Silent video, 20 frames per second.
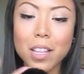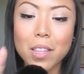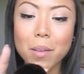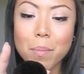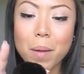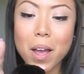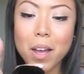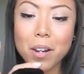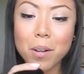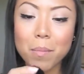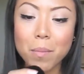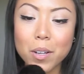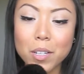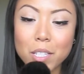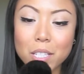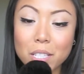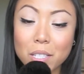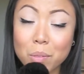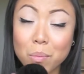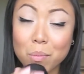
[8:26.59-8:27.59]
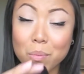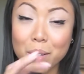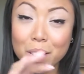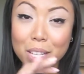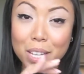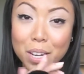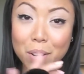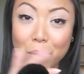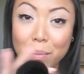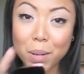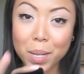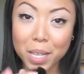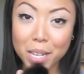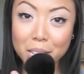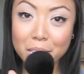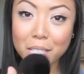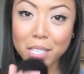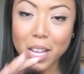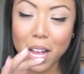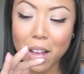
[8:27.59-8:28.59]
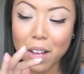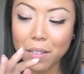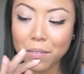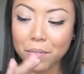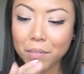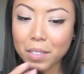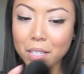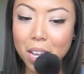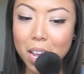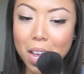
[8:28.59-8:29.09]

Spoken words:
The powder brush is really, really soft,